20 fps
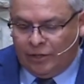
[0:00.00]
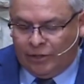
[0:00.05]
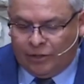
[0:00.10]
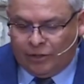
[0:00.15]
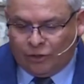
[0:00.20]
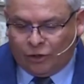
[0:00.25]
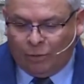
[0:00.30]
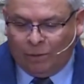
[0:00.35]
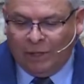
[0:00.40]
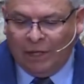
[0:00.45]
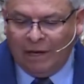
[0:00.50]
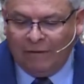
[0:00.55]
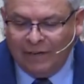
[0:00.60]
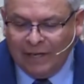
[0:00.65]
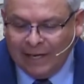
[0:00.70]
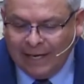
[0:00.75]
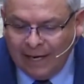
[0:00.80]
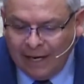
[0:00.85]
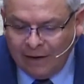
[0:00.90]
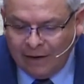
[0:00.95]
So, beloved,
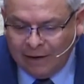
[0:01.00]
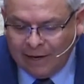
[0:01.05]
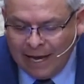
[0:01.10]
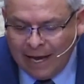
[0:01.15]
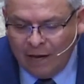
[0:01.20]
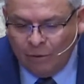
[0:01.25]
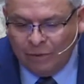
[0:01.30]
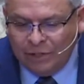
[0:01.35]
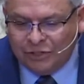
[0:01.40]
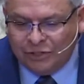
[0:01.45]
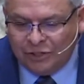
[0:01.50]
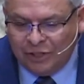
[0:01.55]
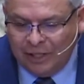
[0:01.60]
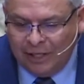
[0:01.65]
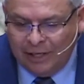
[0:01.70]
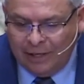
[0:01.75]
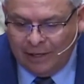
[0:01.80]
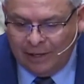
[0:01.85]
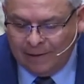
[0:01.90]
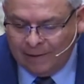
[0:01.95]
here again we
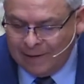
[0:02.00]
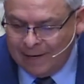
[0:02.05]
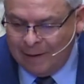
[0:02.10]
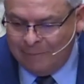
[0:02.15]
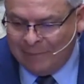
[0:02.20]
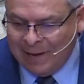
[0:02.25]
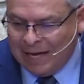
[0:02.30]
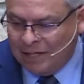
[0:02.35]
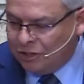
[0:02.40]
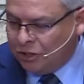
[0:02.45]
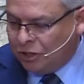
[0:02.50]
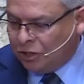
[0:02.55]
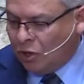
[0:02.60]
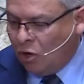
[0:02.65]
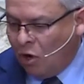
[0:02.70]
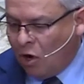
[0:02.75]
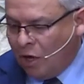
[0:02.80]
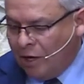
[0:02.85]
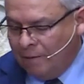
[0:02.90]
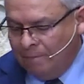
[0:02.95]
see a pastor's
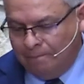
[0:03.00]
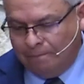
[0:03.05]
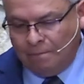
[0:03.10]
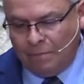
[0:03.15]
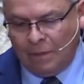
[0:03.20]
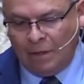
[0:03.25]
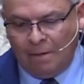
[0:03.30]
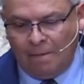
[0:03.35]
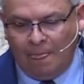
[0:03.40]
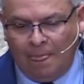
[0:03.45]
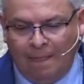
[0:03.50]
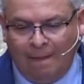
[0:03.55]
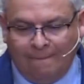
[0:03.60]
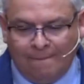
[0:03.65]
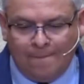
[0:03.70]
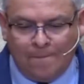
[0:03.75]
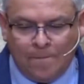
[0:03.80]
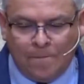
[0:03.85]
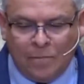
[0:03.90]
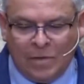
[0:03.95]
heart
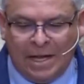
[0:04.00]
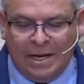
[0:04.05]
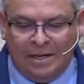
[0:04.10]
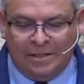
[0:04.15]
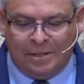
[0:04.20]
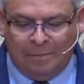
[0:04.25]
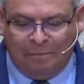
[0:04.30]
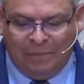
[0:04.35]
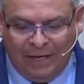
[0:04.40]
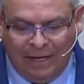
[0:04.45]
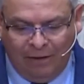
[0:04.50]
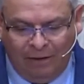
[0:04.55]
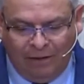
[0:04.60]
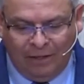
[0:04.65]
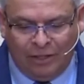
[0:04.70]
in his appeal